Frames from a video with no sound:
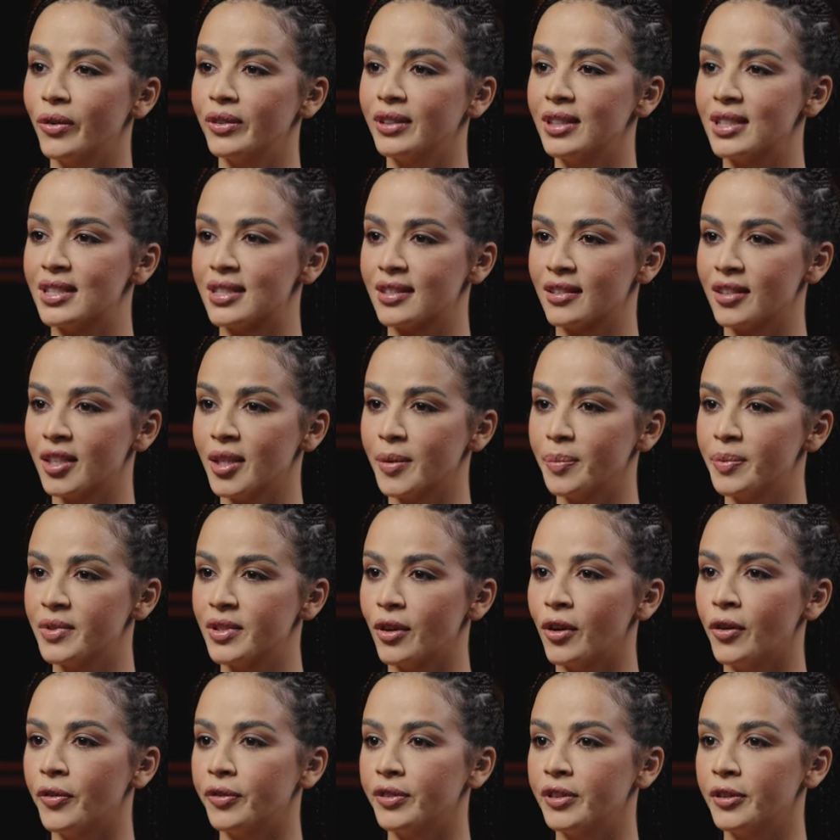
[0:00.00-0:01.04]
the script
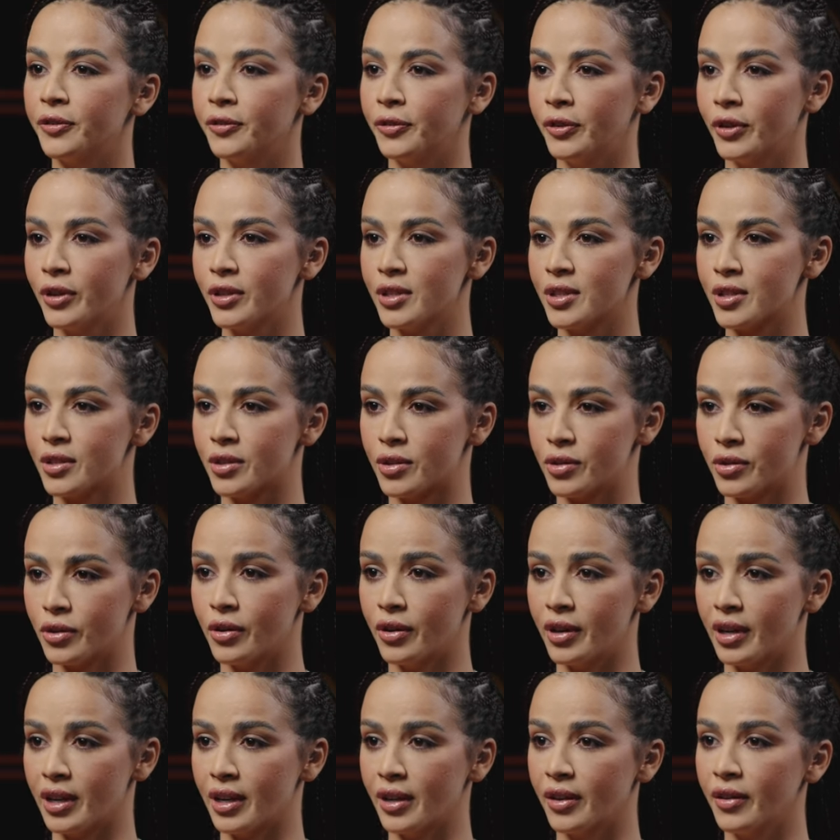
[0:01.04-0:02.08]
of the first
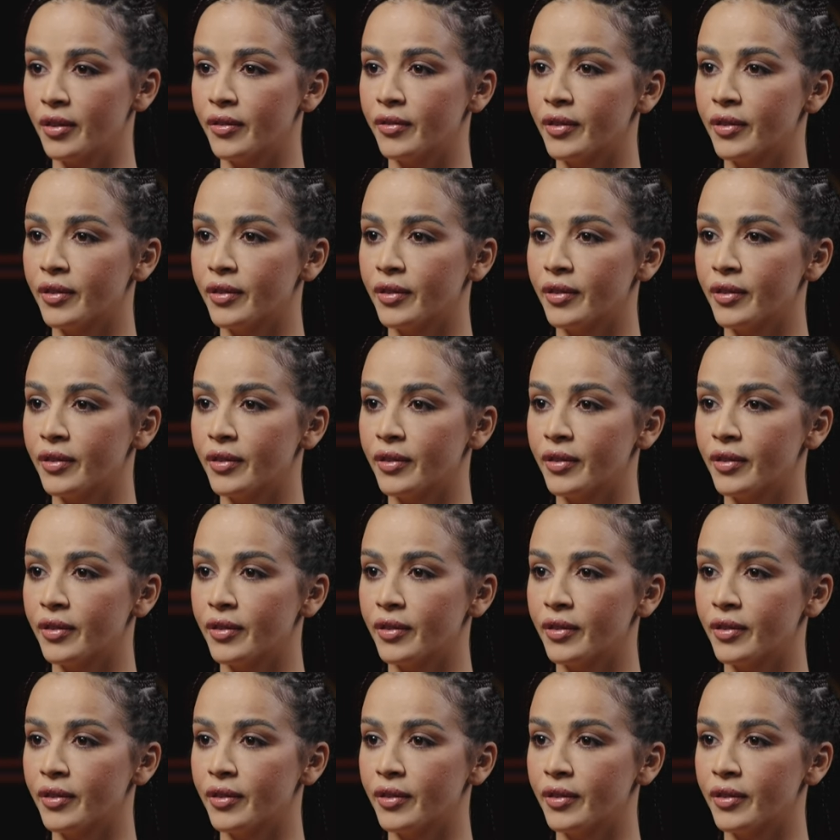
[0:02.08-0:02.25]
story